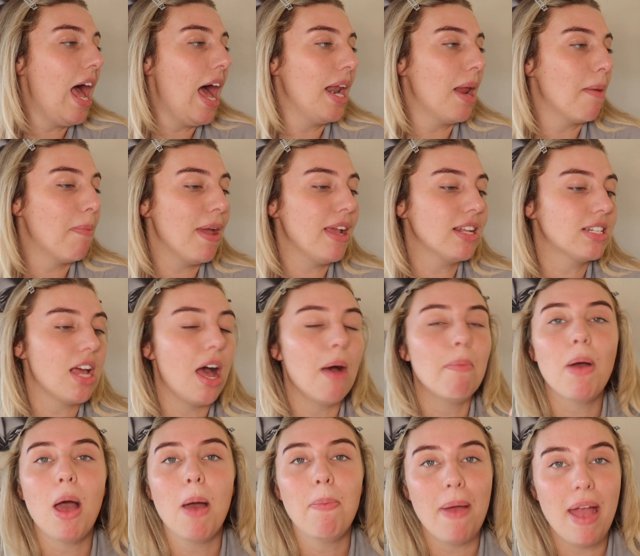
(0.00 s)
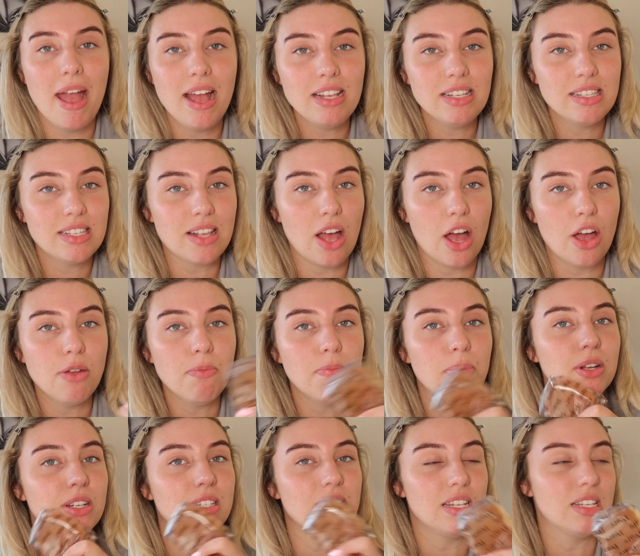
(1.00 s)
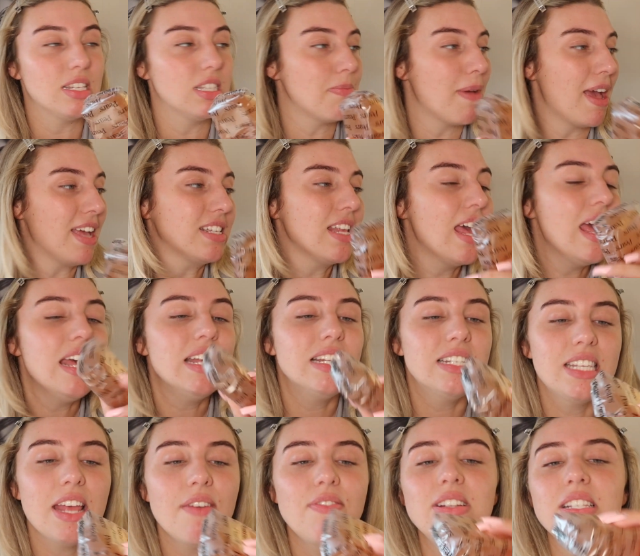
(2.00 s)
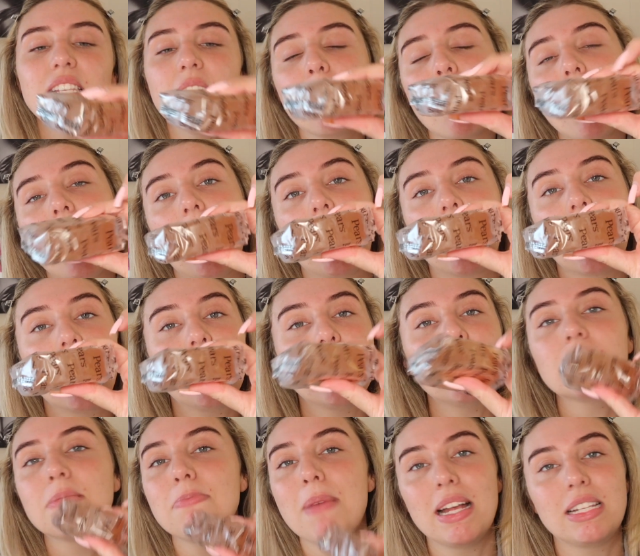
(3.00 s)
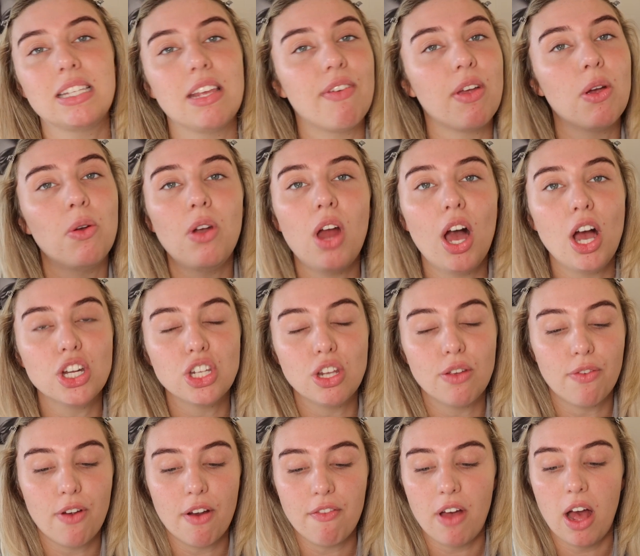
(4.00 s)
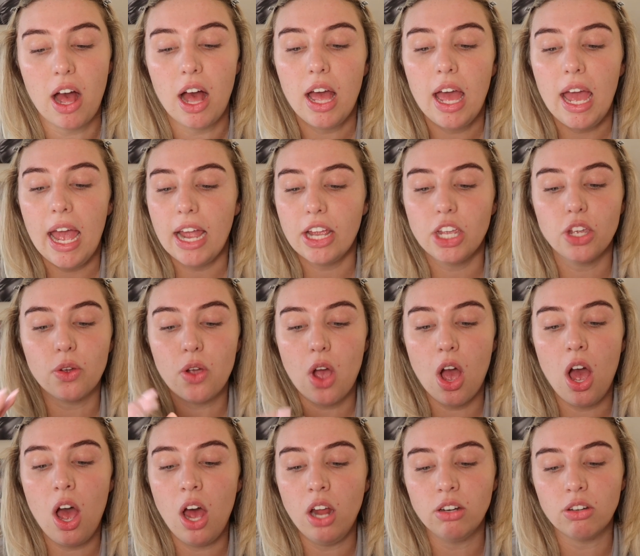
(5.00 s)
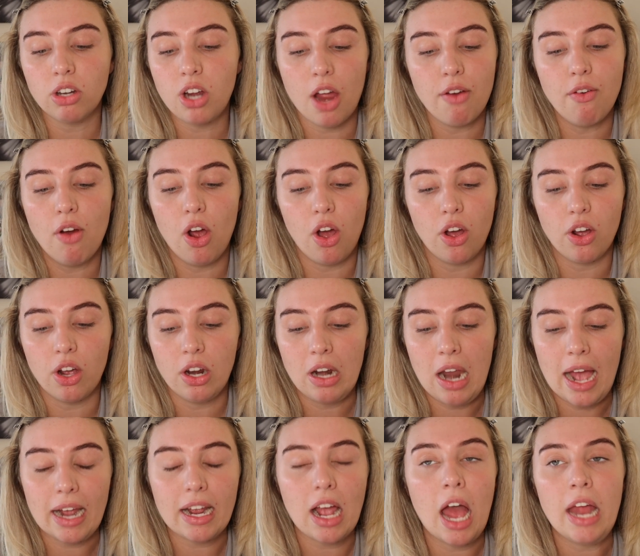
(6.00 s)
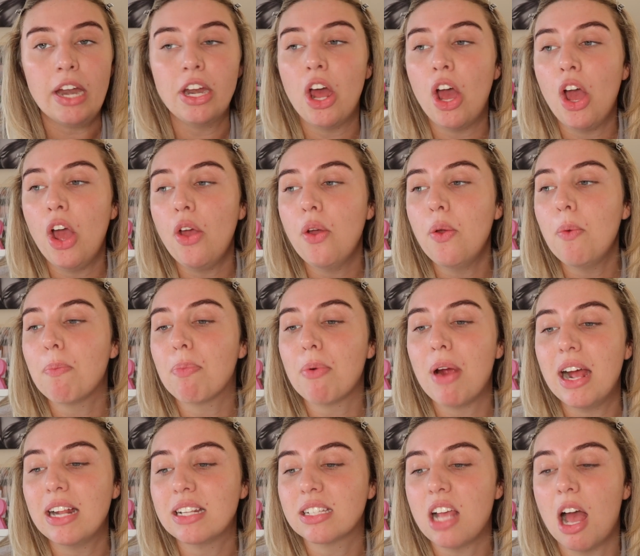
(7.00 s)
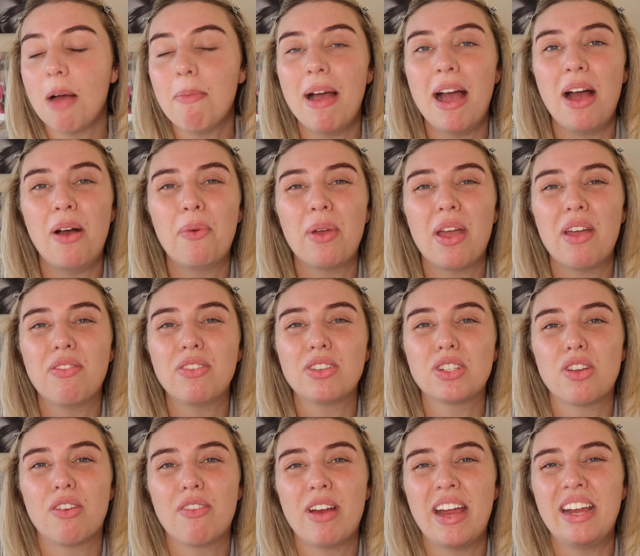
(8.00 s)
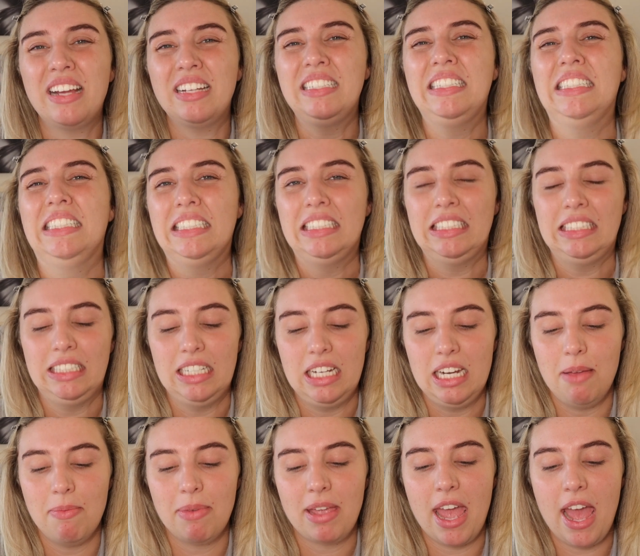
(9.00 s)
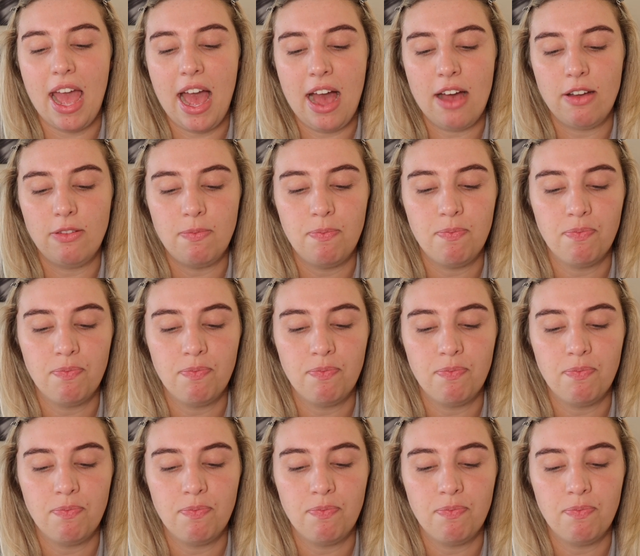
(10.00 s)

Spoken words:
and I picked up a pear soap because this is the best. 70p, and it is massive. It will last you forever. You can't go wrong. Like, I know brands come out with, sorry, let me get out.